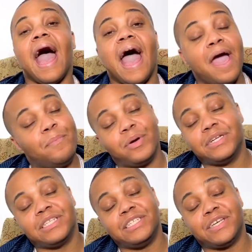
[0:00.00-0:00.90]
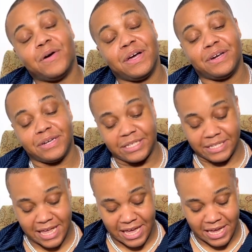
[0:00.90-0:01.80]
I personally don't
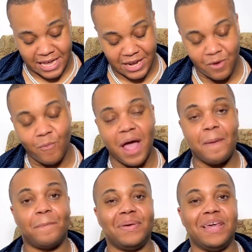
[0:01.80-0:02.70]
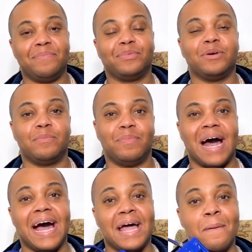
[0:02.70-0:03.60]
understand why people
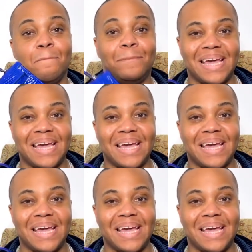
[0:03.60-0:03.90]
buy